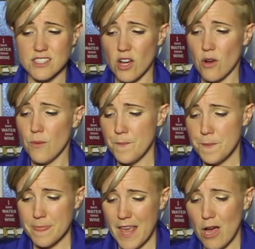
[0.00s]
So
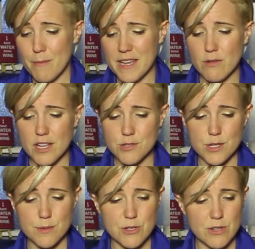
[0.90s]
now I'm making Rice
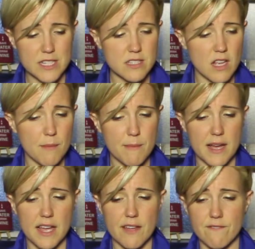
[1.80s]
Krispie treats on
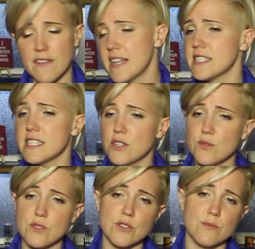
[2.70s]
my fancy
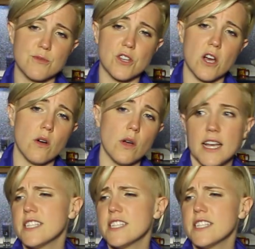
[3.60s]
YouTube show.